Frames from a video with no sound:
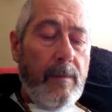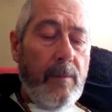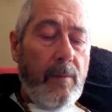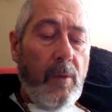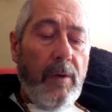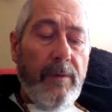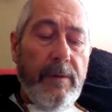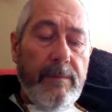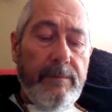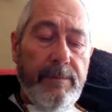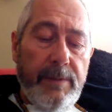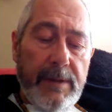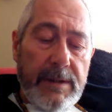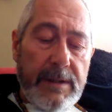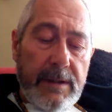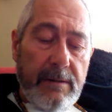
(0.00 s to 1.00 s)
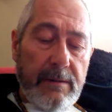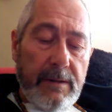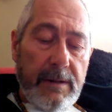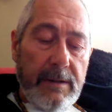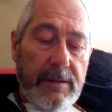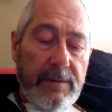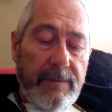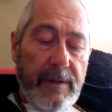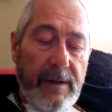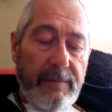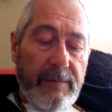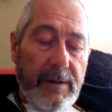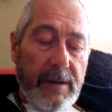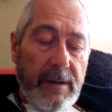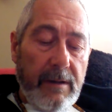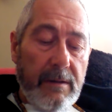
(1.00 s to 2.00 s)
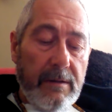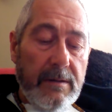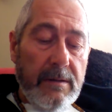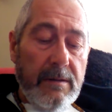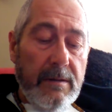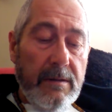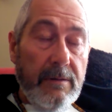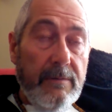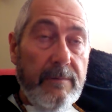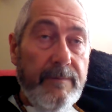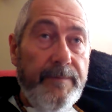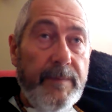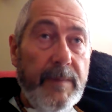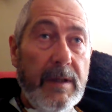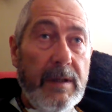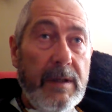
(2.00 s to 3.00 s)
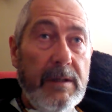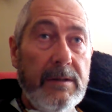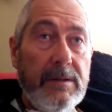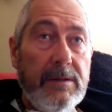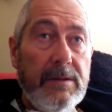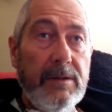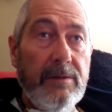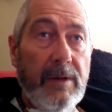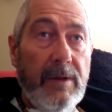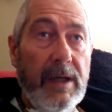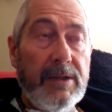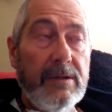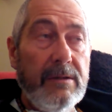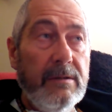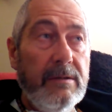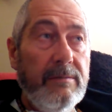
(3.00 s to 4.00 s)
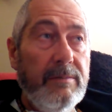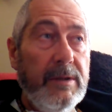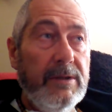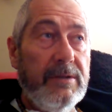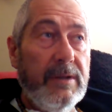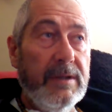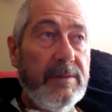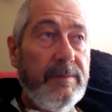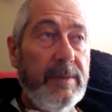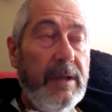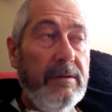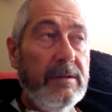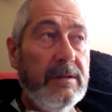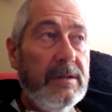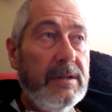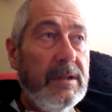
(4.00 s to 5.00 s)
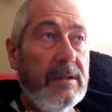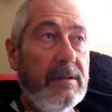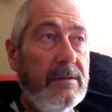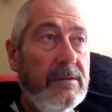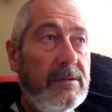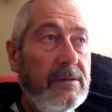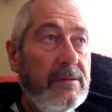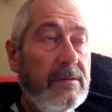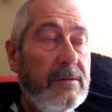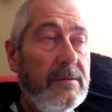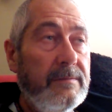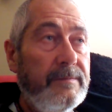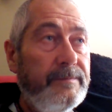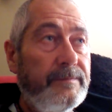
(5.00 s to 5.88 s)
What the political leaders find very hard to do is to actually be transparent and tell the truth.